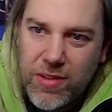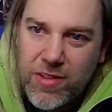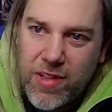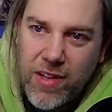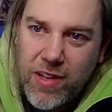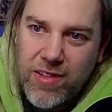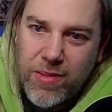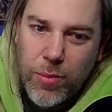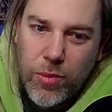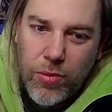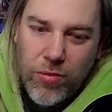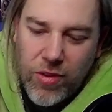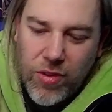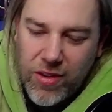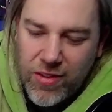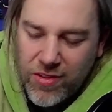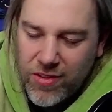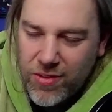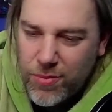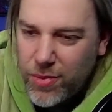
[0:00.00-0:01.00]
sensible
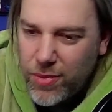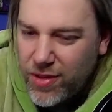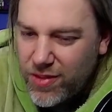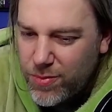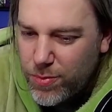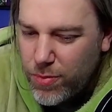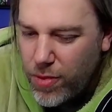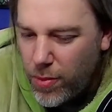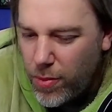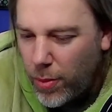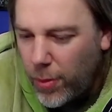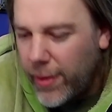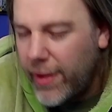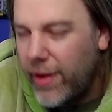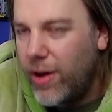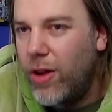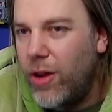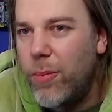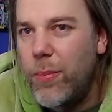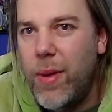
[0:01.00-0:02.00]
reasons, but it's probably a
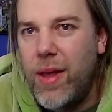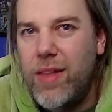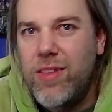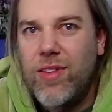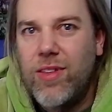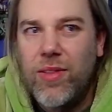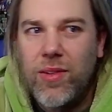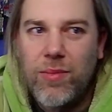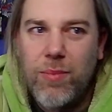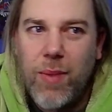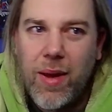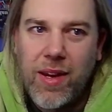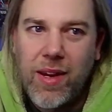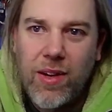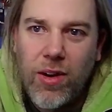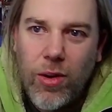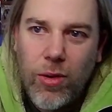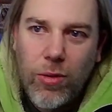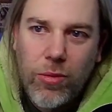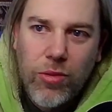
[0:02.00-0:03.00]
lot better than making
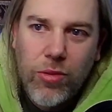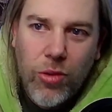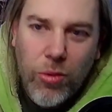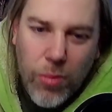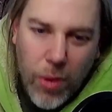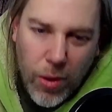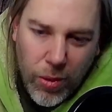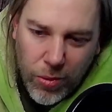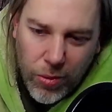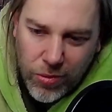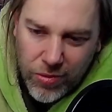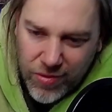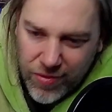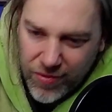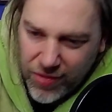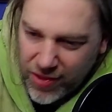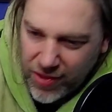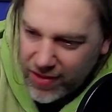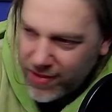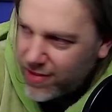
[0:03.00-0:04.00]
whole new molds
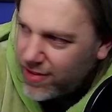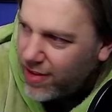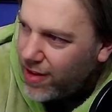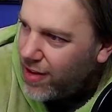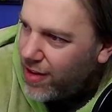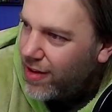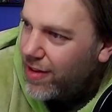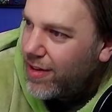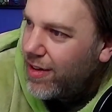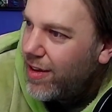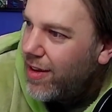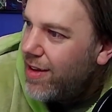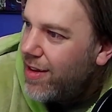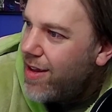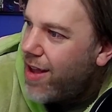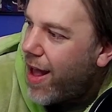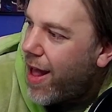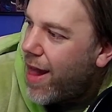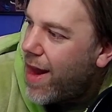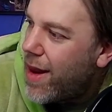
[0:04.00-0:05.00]
with these.
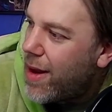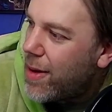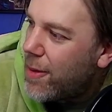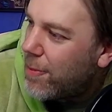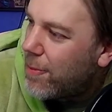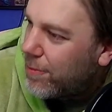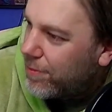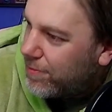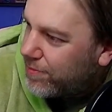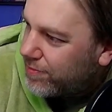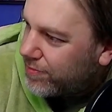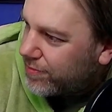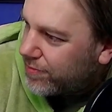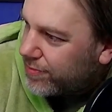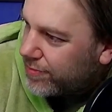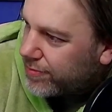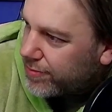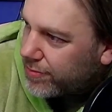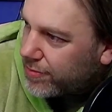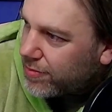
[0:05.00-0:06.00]
And
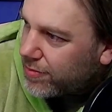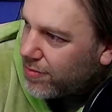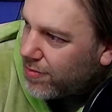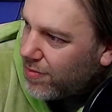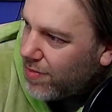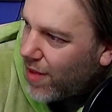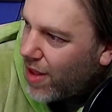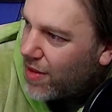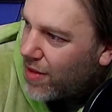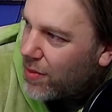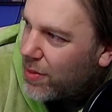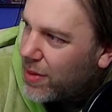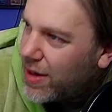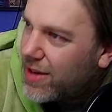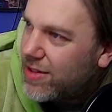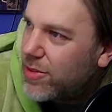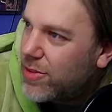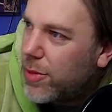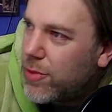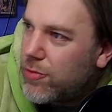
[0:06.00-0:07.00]
then we
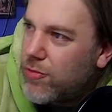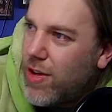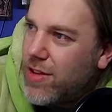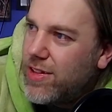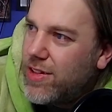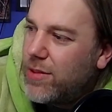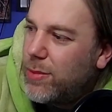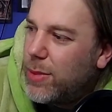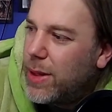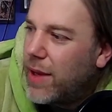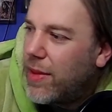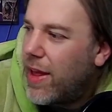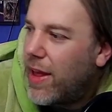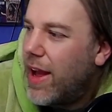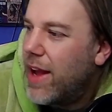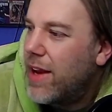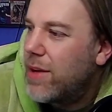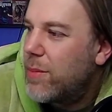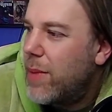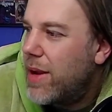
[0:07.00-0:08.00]
get some in resin. We get the
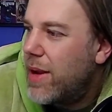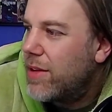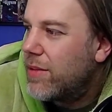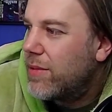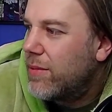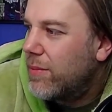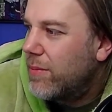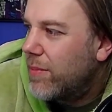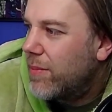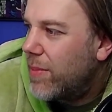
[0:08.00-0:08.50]
Handmaiden